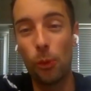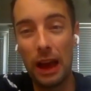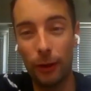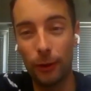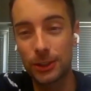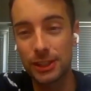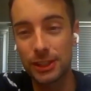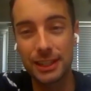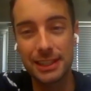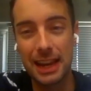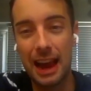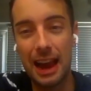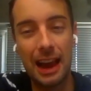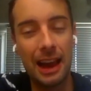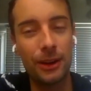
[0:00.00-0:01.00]
just because
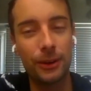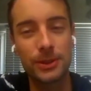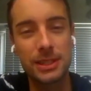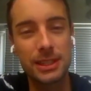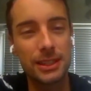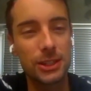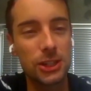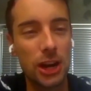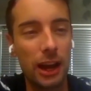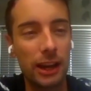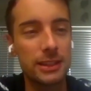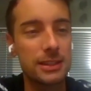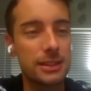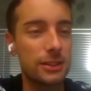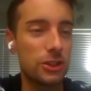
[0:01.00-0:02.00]
I don't see the Giants
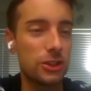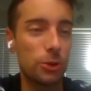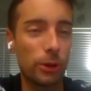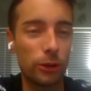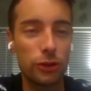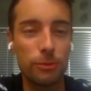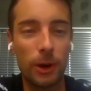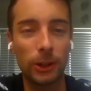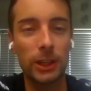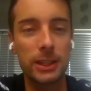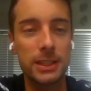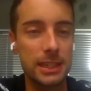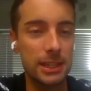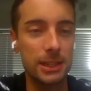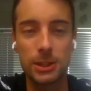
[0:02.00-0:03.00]
doing too much. I
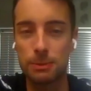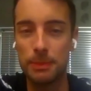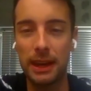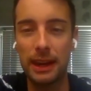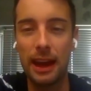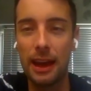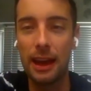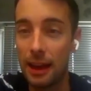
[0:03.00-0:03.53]
see it just being